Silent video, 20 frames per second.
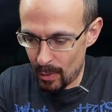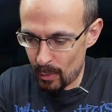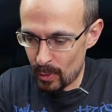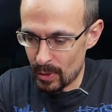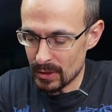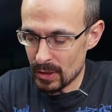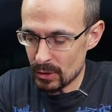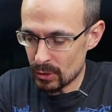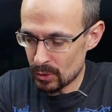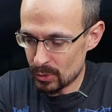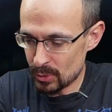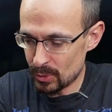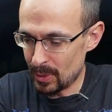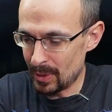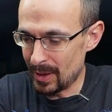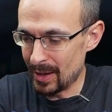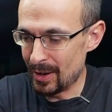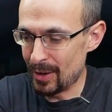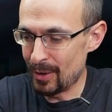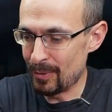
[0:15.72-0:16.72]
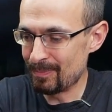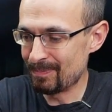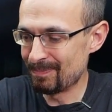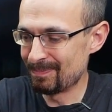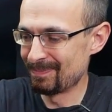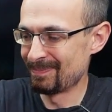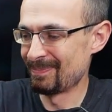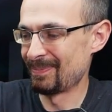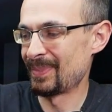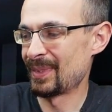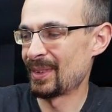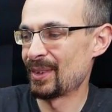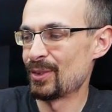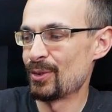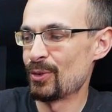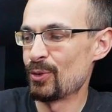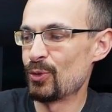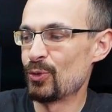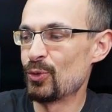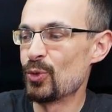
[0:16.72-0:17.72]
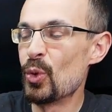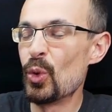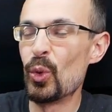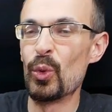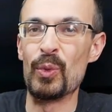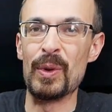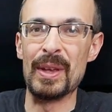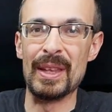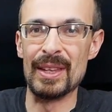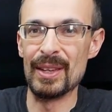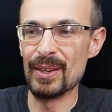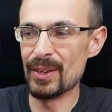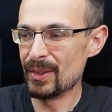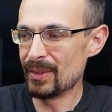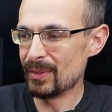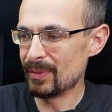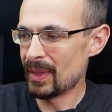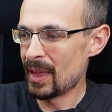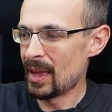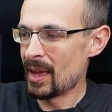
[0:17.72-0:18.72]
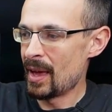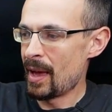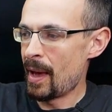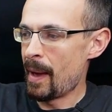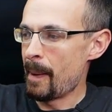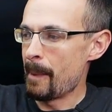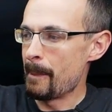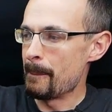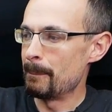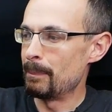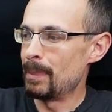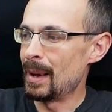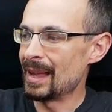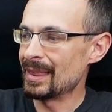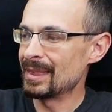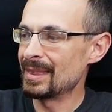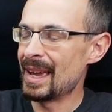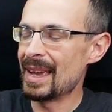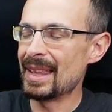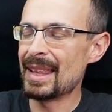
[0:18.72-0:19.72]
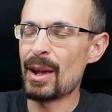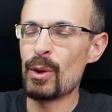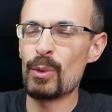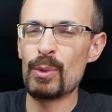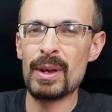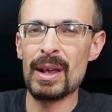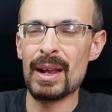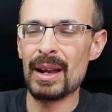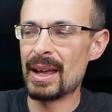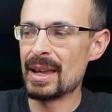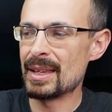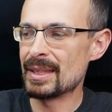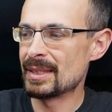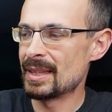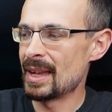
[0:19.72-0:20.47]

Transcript: wanted to do a full video, but then I realized